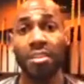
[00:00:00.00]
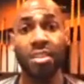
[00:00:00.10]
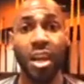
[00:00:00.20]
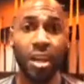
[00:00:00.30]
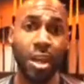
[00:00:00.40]

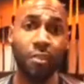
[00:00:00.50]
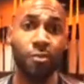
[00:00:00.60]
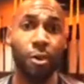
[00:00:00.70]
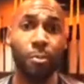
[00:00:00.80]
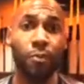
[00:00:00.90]
Like I
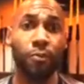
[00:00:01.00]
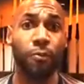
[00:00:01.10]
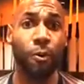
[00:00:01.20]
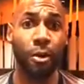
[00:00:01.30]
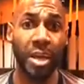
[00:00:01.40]
said, if you're
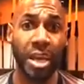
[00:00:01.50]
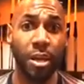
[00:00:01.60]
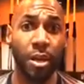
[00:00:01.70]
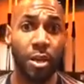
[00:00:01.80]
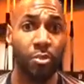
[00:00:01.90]

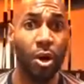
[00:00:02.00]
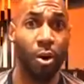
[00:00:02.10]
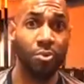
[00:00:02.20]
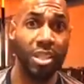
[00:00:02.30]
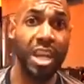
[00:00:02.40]
performing
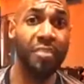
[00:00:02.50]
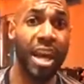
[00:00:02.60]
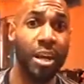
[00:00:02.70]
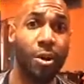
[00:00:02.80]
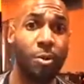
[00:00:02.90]
the
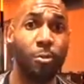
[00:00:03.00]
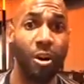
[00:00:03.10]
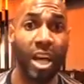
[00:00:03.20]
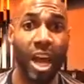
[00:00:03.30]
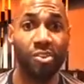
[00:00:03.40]
OTF
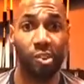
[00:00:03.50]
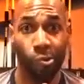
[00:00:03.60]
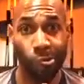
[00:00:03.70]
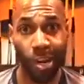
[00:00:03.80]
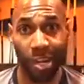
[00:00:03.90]
at-home
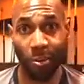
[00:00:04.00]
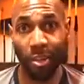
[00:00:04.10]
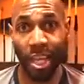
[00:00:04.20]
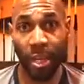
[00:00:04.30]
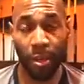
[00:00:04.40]
workouts
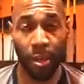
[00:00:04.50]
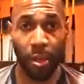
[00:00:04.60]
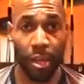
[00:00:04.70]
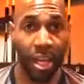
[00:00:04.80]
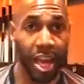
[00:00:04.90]

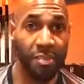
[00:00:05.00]
regularly,